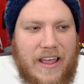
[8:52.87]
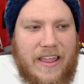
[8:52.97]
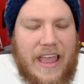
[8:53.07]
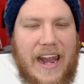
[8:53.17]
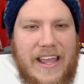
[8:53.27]

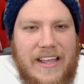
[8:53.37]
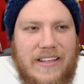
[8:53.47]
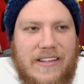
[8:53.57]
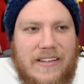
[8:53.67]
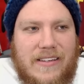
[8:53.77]
That
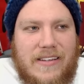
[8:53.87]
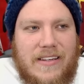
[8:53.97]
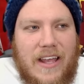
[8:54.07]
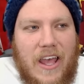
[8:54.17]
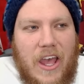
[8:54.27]

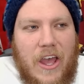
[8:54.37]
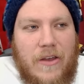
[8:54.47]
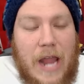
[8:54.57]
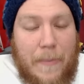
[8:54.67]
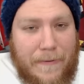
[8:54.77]
is,
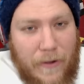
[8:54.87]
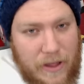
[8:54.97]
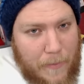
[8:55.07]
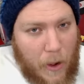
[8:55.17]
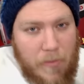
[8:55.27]
now before
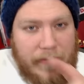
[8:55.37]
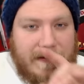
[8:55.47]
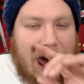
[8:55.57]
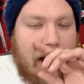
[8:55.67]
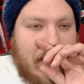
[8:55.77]
the
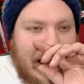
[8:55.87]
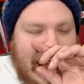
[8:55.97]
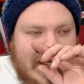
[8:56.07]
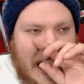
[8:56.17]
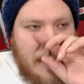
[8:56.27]
Bournemouth game, the
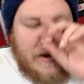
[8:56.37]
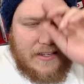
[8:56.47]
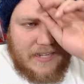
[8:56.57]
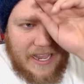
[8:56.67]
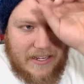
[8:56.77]
last game of the
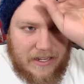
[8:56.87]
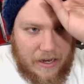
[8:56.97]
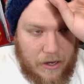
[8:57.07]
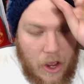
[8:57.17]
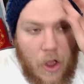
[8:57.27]

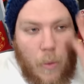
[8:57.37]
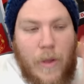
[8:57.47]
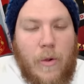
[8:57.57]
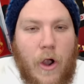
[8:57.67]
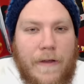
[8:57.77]
season,
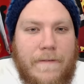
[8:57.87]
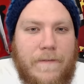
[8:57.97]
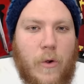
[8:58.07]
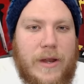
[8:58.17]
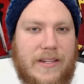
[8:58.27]
we were on
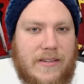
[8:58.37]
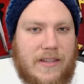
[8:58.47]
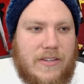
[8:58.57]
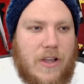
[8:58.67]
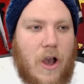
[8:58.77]

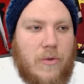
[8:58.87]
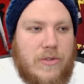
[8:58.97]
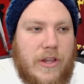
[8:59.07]
46 goals.